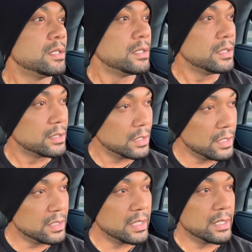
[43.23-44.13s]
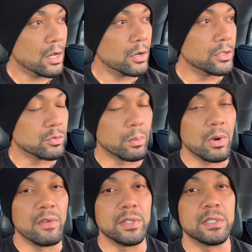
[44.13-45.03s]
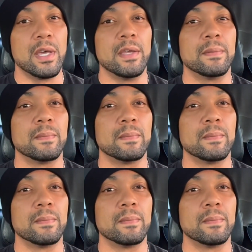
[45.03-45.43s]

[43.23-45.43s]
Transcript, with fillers: Sons and daughters will prophesy.